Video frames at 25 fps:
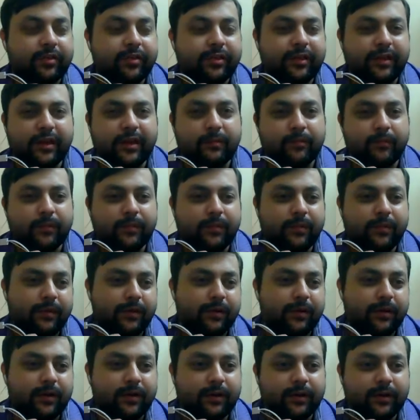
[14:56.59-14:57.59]
same
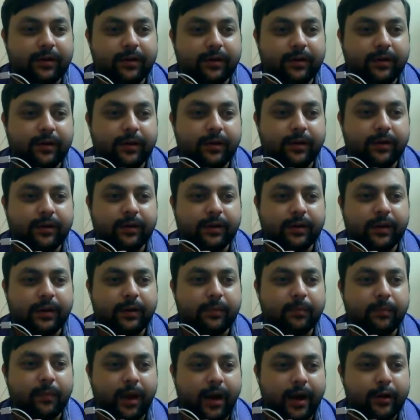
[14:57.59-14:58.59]

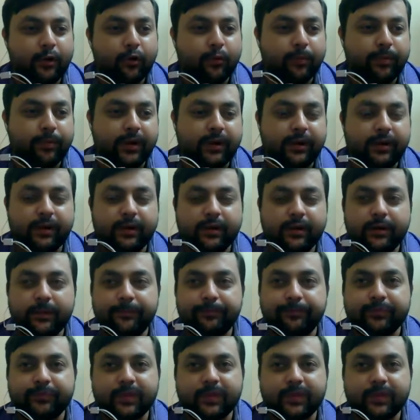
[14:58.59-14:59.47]
in my opinion.